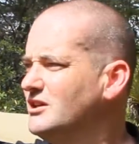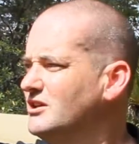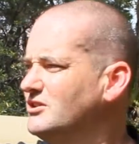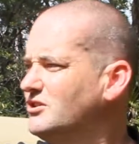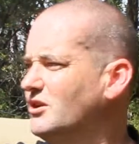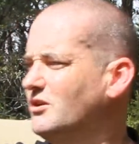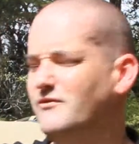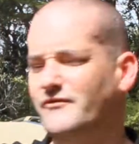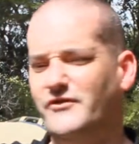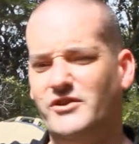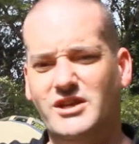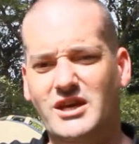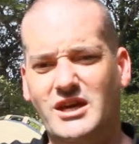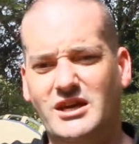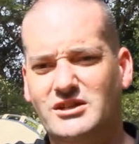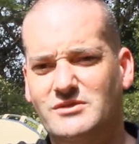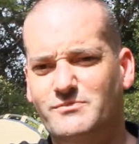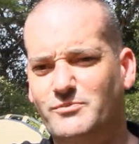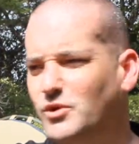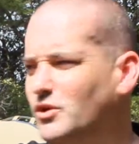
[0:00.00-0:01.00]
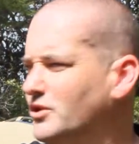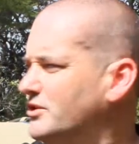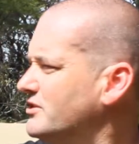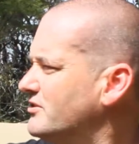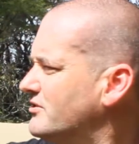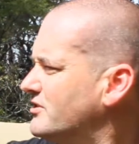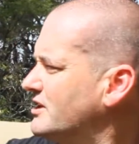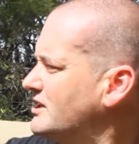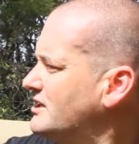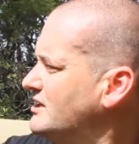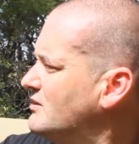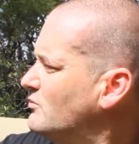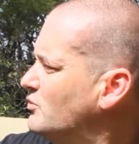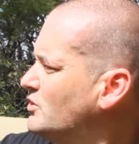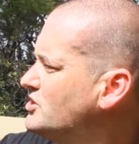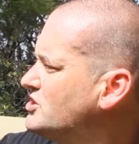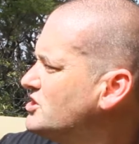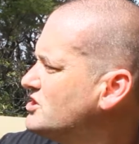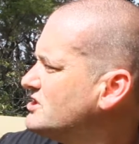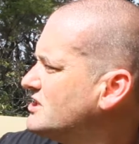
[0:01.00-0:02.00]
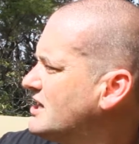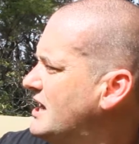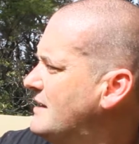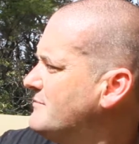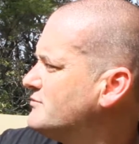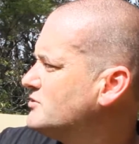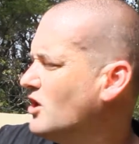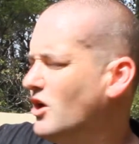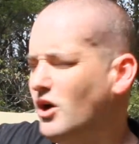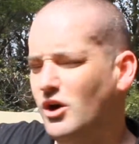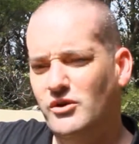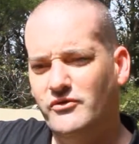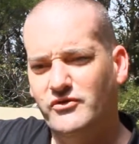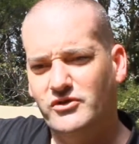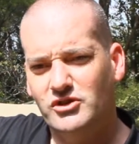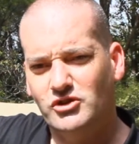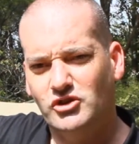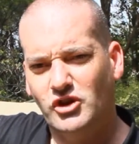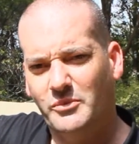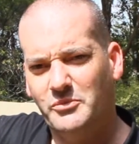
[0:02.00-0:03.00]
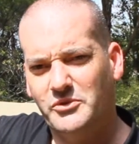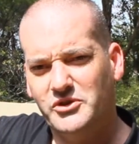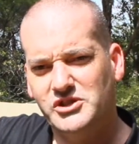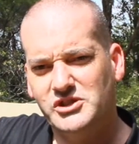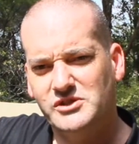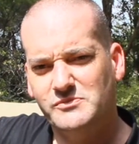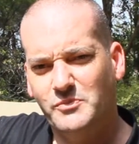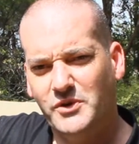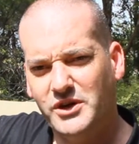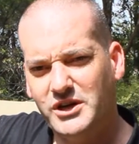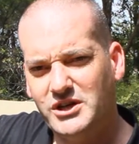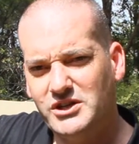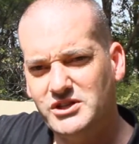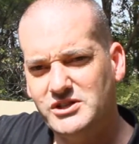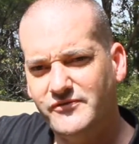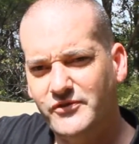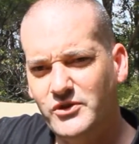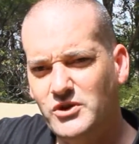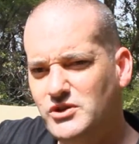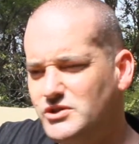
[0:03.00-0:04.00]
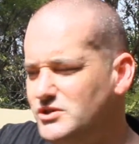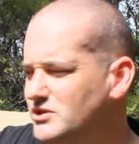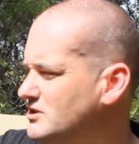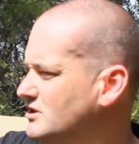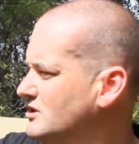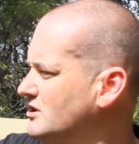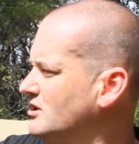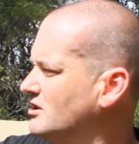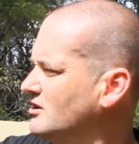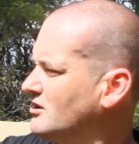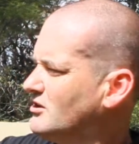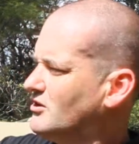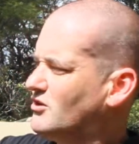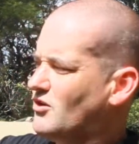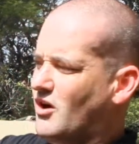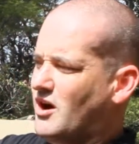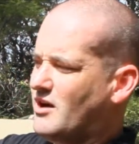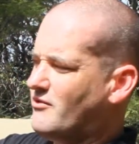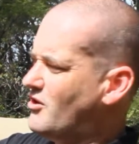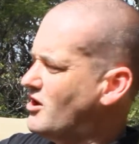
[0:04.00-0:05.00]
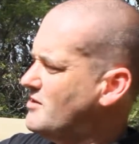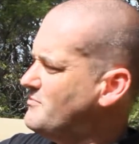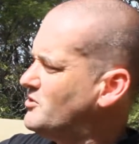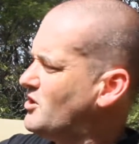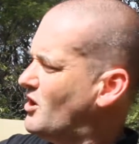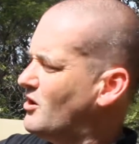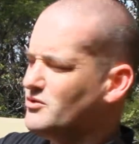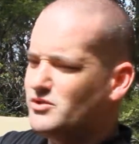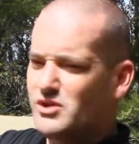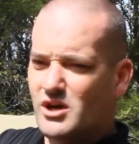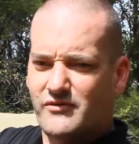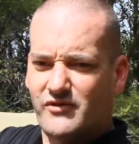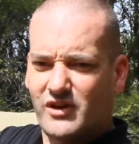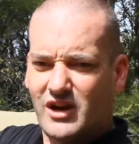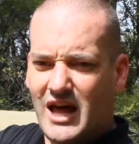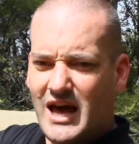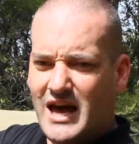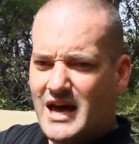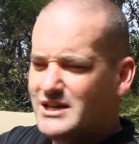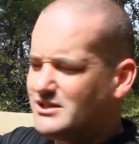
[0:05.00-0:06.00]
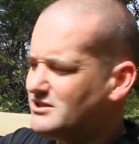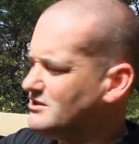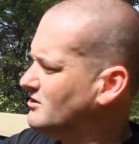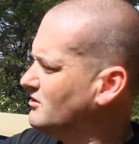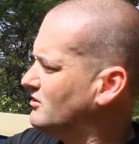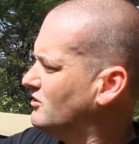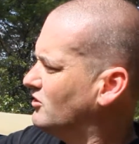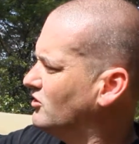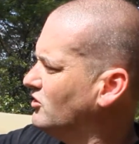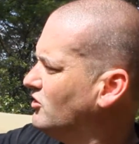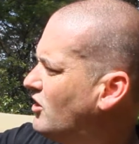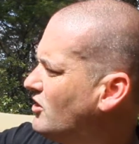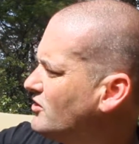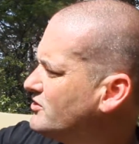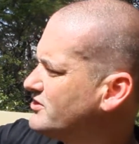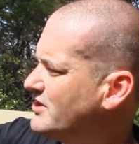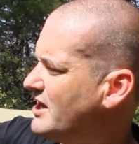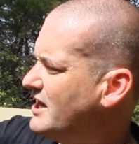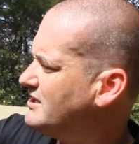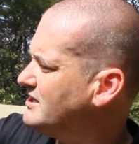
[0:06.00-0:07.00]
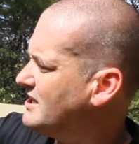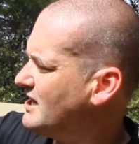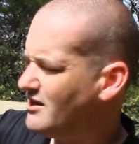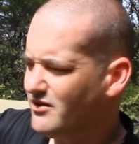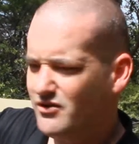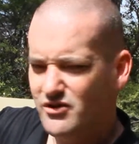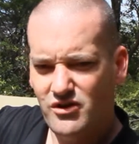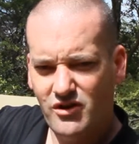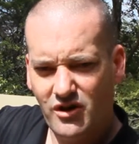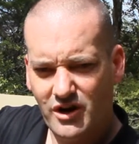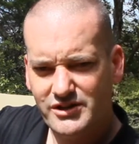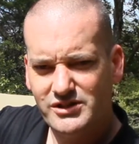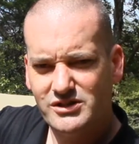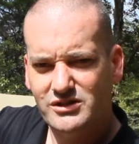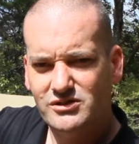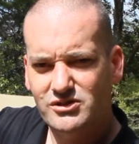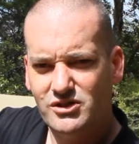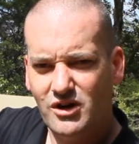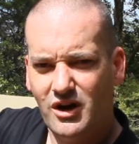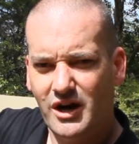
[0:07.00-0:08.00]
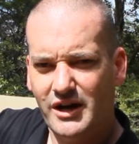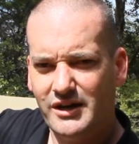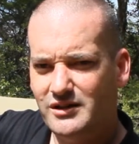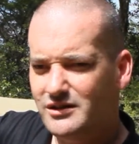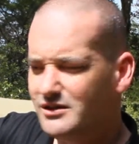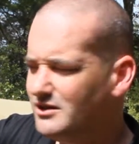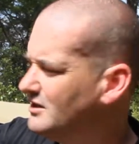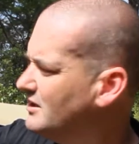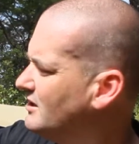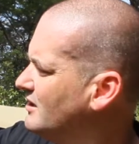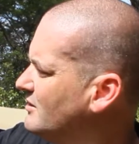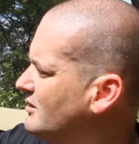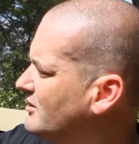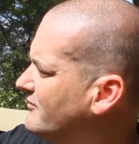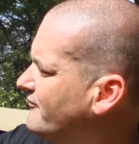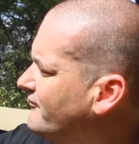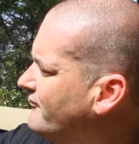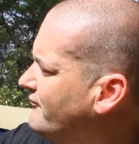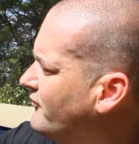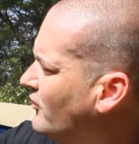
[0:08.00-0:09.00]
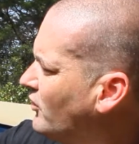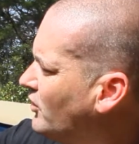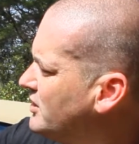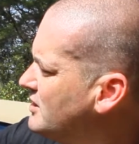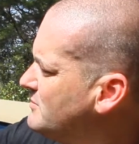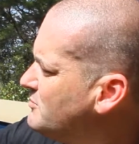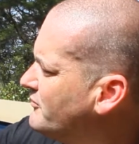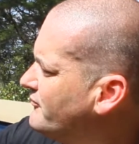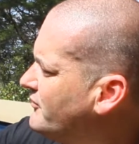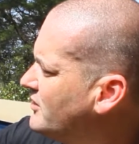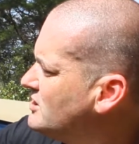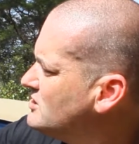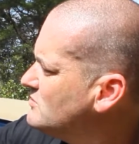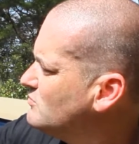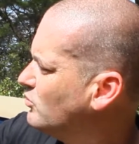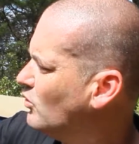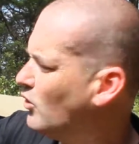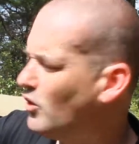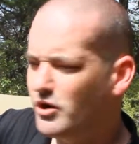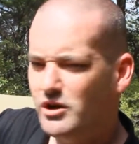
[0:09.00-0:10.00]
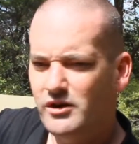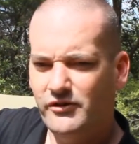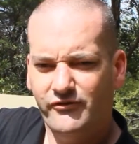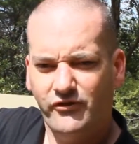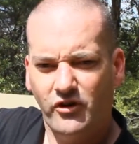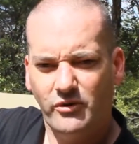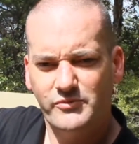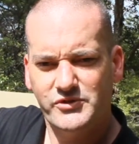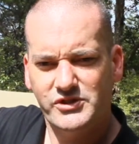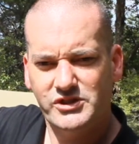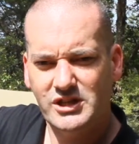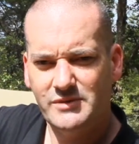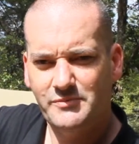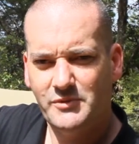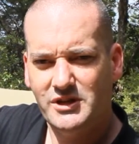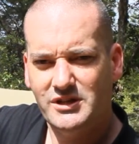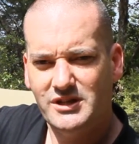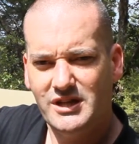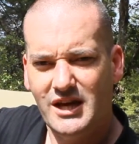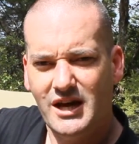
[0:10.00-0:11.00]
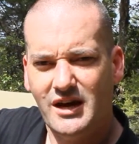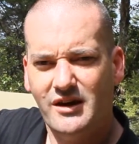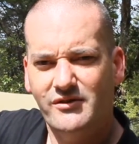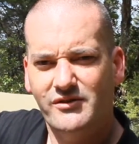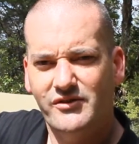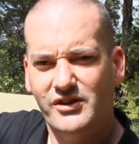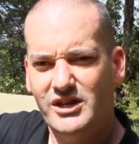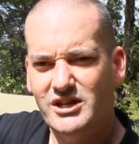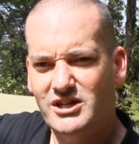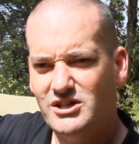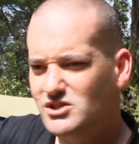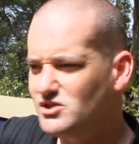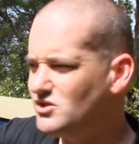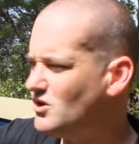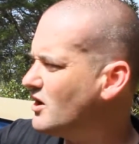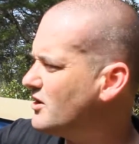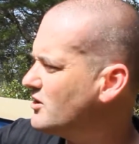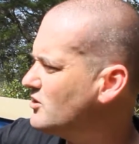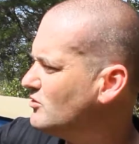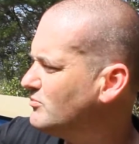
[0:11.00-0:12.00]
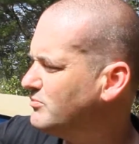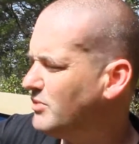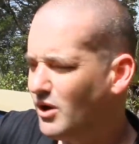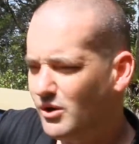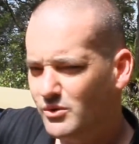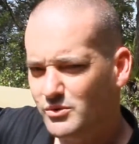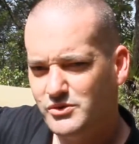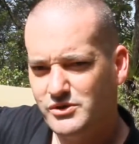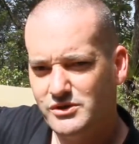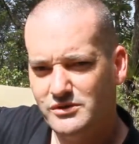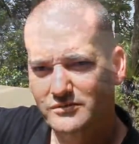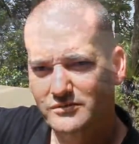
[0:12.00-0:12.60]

don't forget to put the witches caps over the top of the spigots first. Guy rope goes over last, locks that down nice and tight. Fully prevents water from seeping down the inside of your poles.